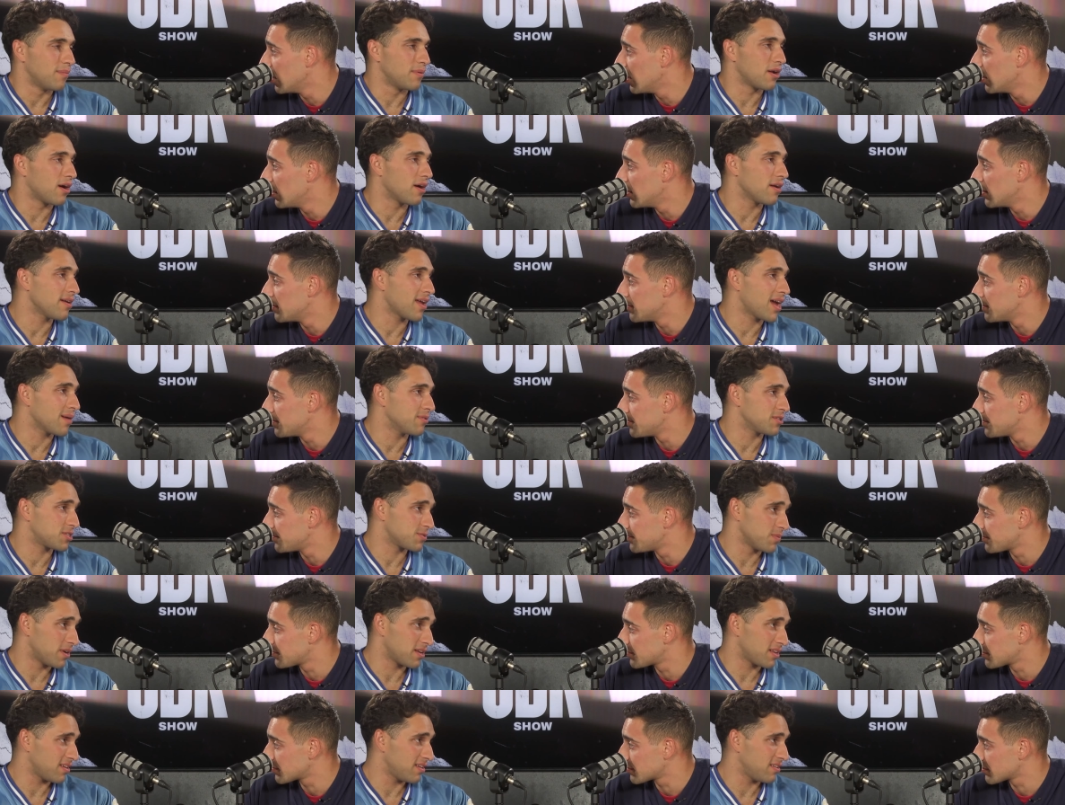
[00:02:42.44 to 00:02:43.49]
Speaker 1: I mean, I don't know how
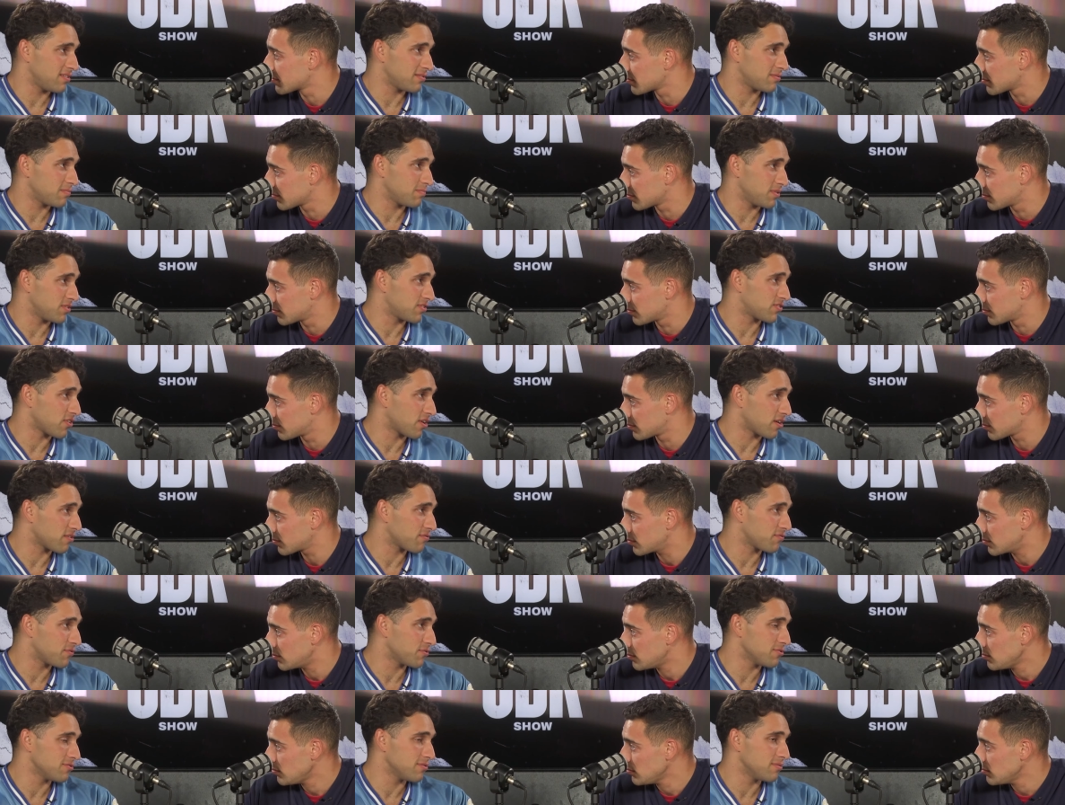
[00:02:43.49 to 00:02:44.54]
much money he's been
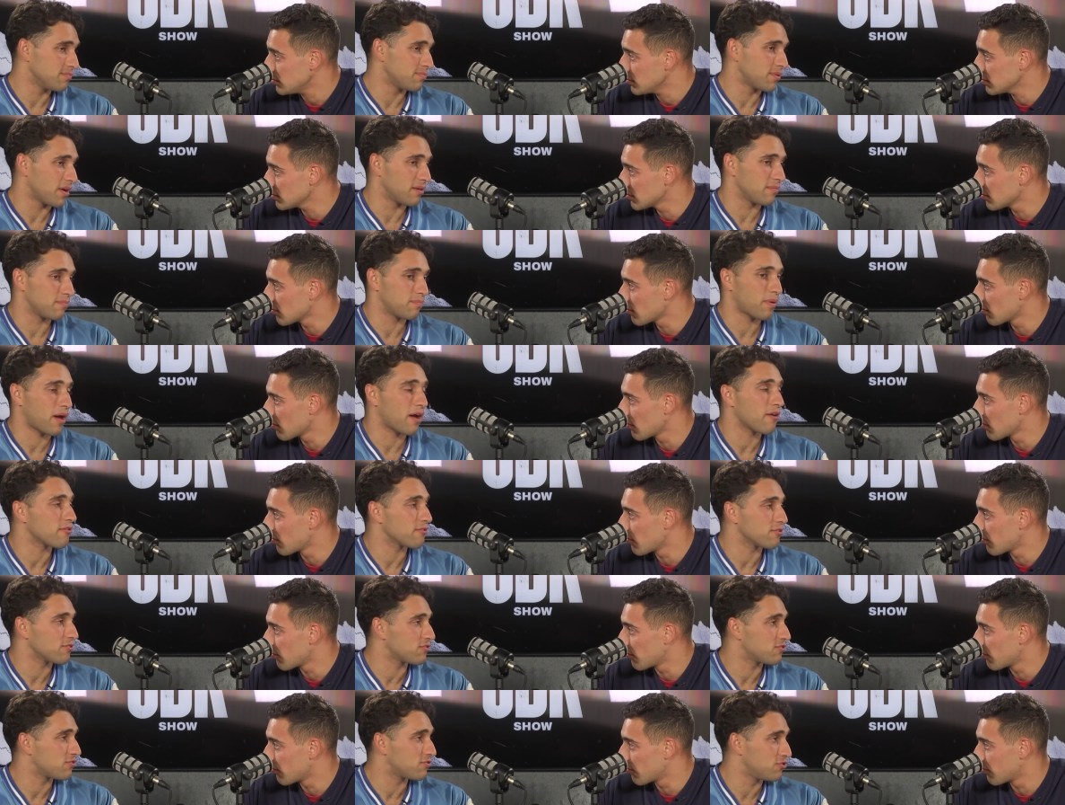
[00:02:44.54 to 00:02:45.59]
signed for, but
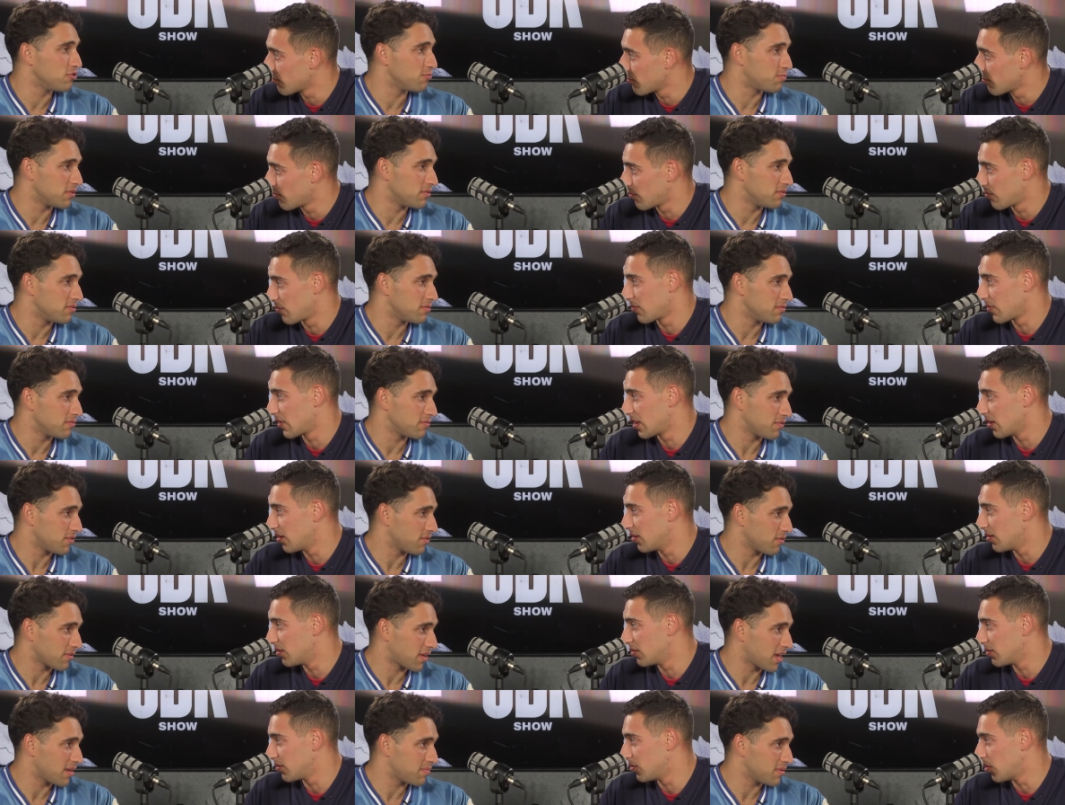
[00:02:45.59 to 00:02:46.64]
Para is stupid for
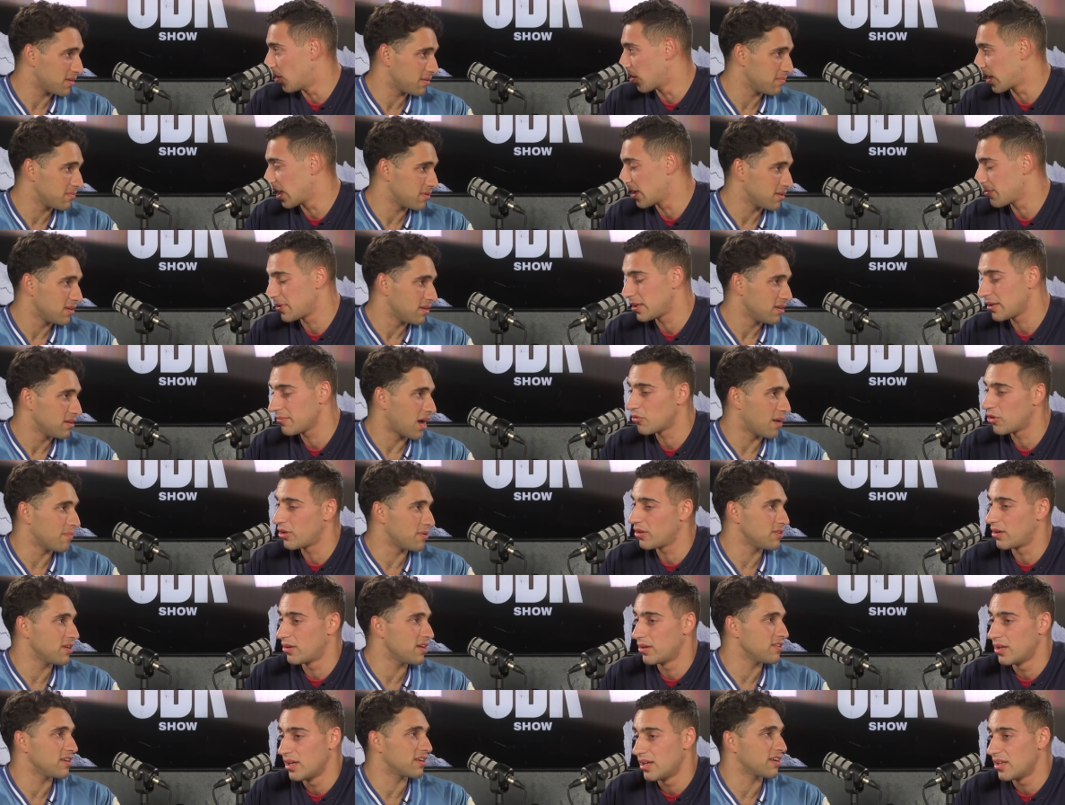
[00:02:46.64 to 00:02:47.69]
not keeping not him. keeping him. I
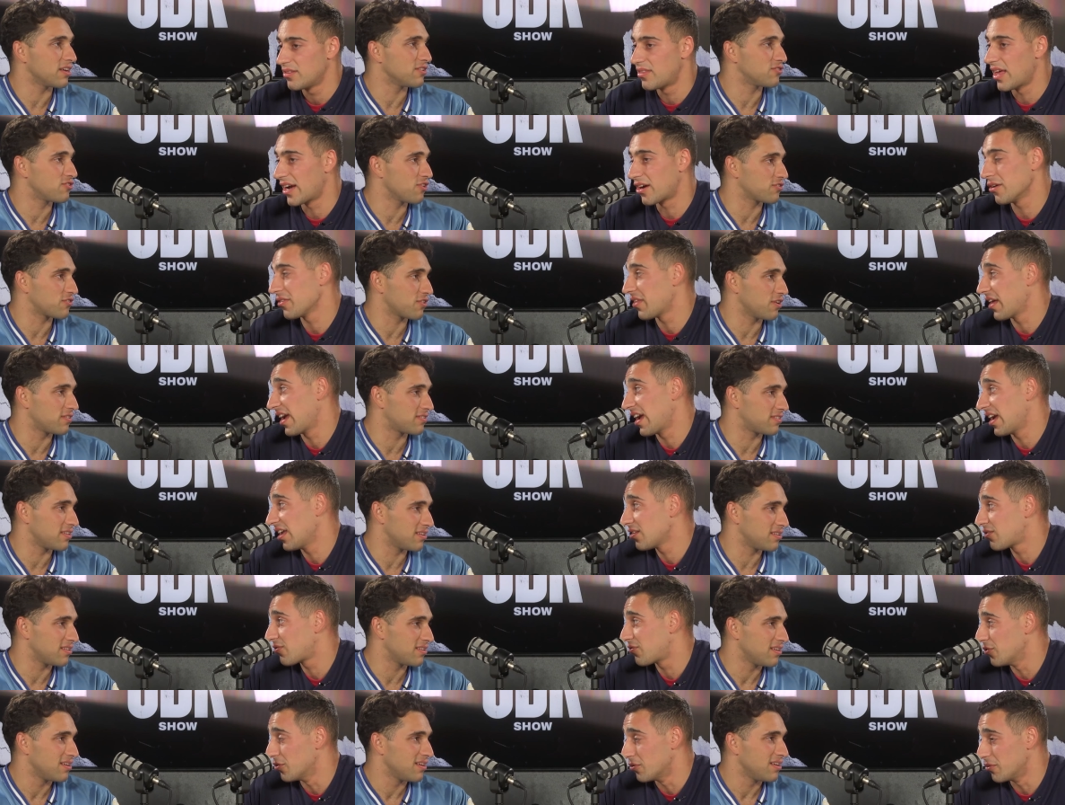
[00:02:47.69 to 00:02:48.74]
well, mean, yeah, you get they got their
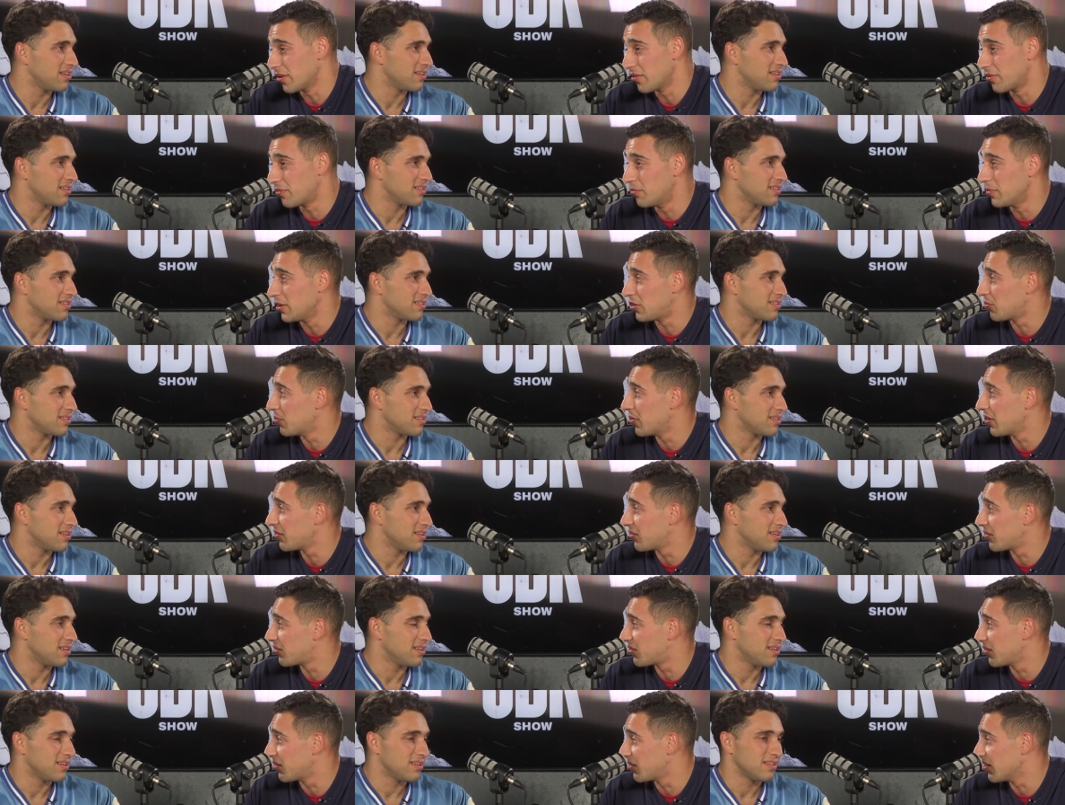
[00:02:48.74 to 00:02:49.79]
hands
Speaker 2: full with Mitch
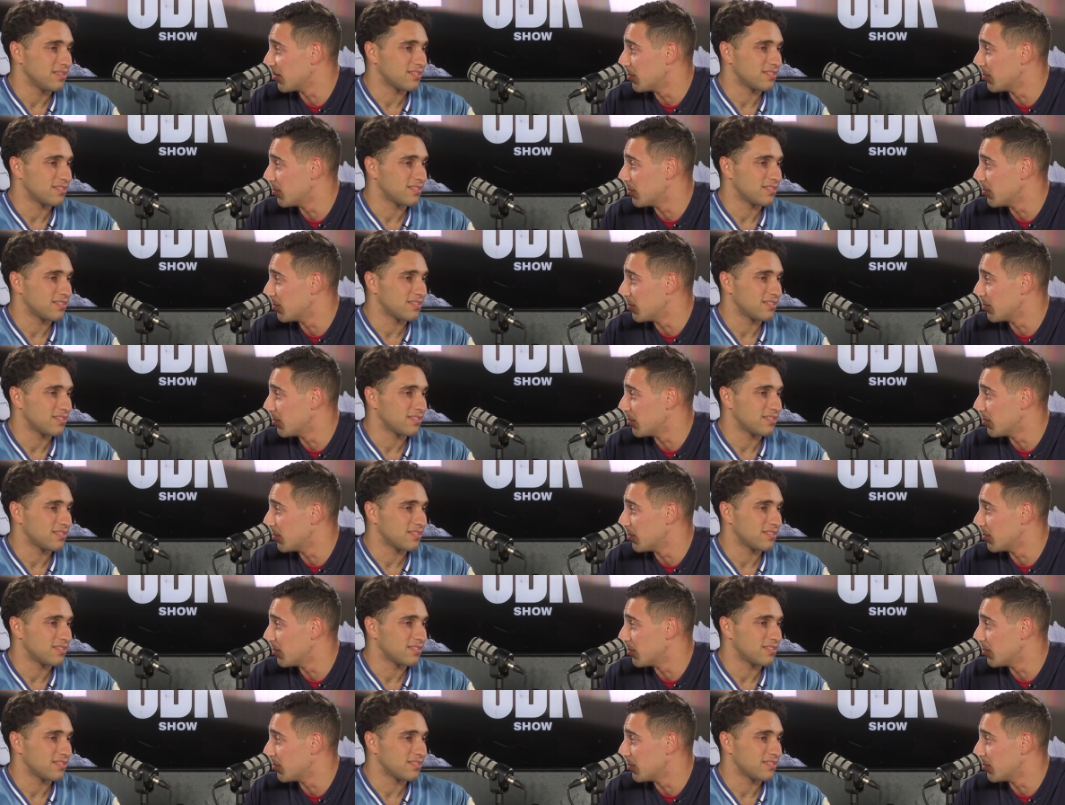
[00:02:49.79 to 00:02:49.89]
Moses and